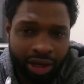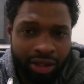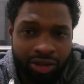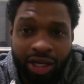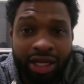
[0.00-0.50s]

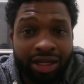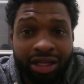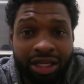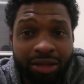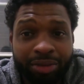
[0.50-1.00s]
rather do that than
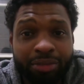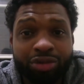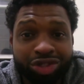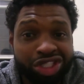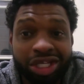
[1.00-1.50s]
clean up
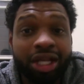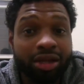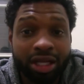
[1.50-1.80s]
people's shit.